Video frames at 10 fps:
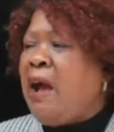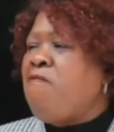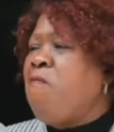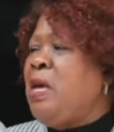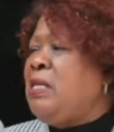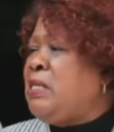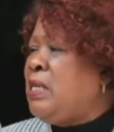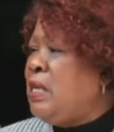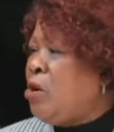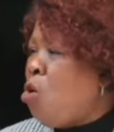
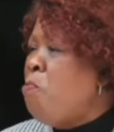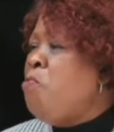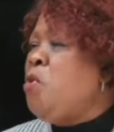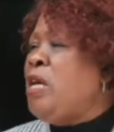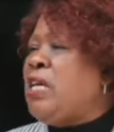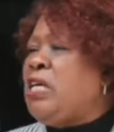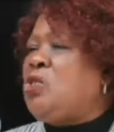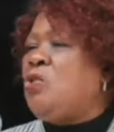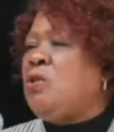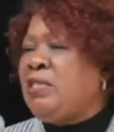government
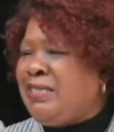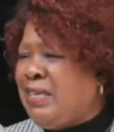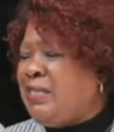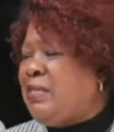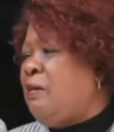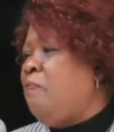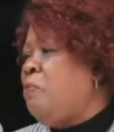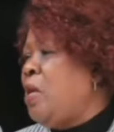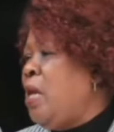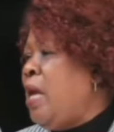communication
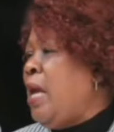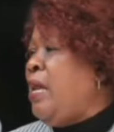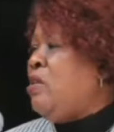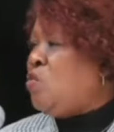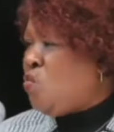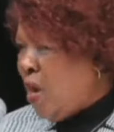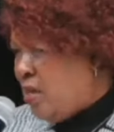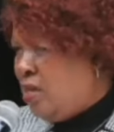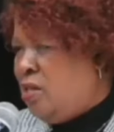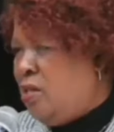system and
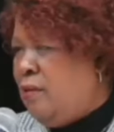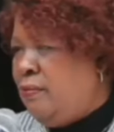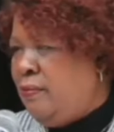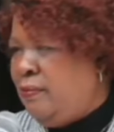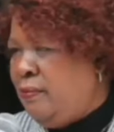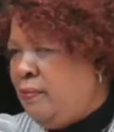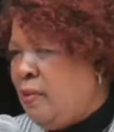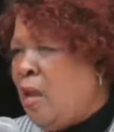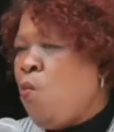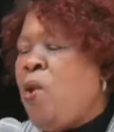strategy.
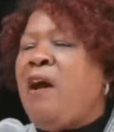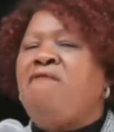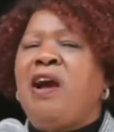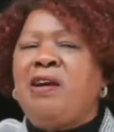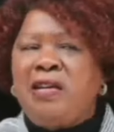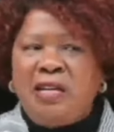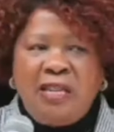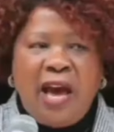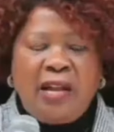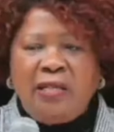We have
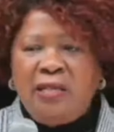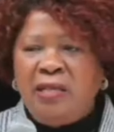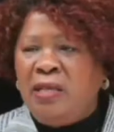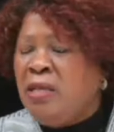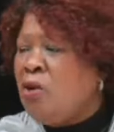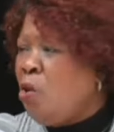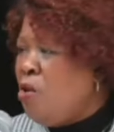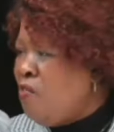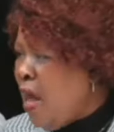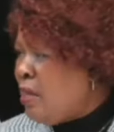agreed that
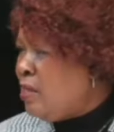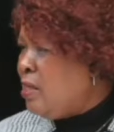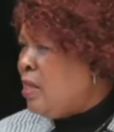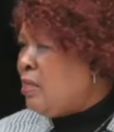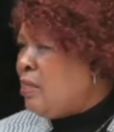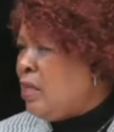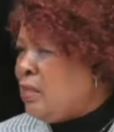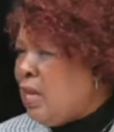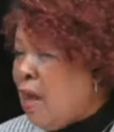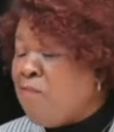on that
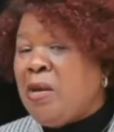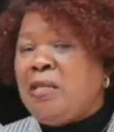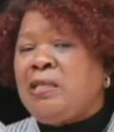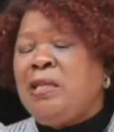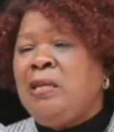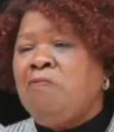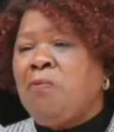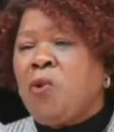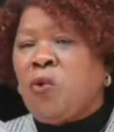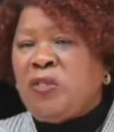as government,
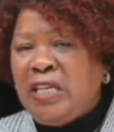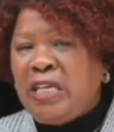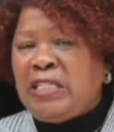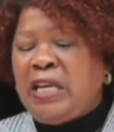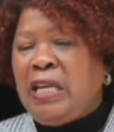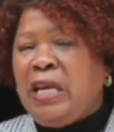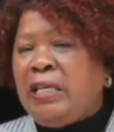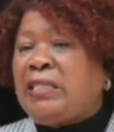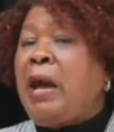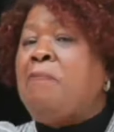because yesterday,
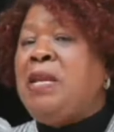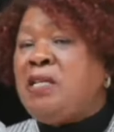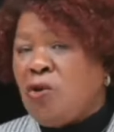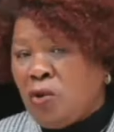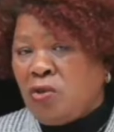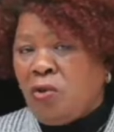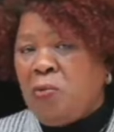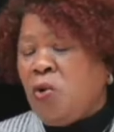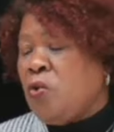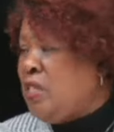as cabinet
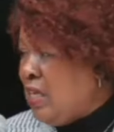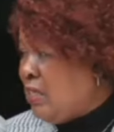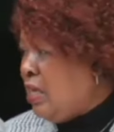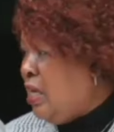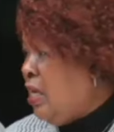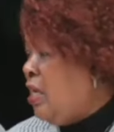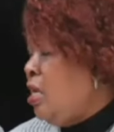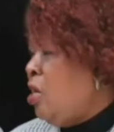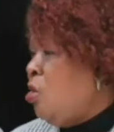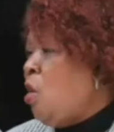also, because
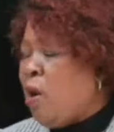yesterday